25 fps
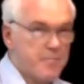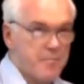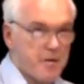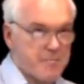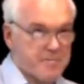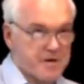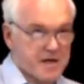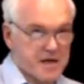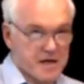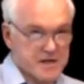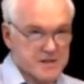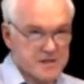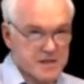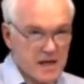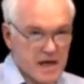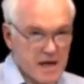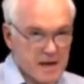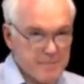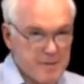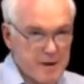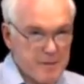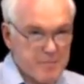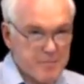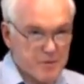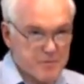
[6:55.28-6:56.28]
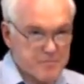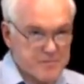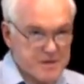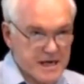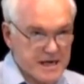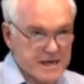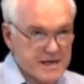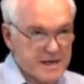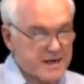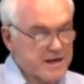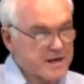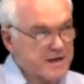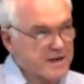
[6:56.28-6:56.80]
But because a lot of people
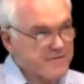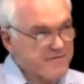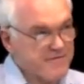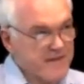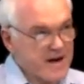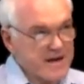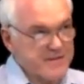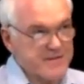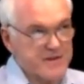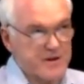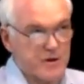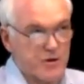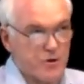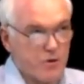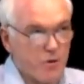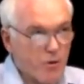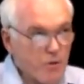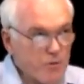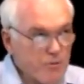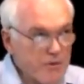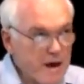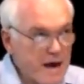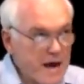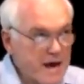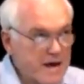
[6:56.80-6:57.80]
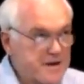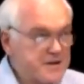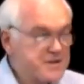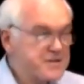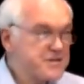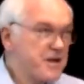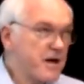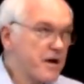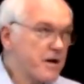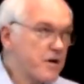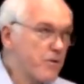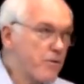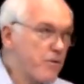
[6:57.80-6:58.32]
objected to the fact that Koran is
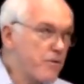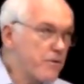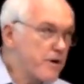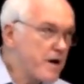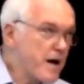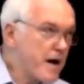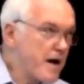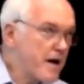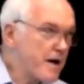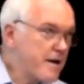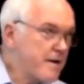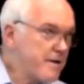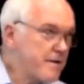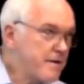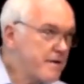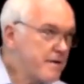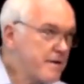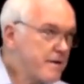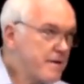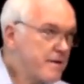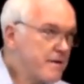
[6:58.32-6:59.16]
not Quran,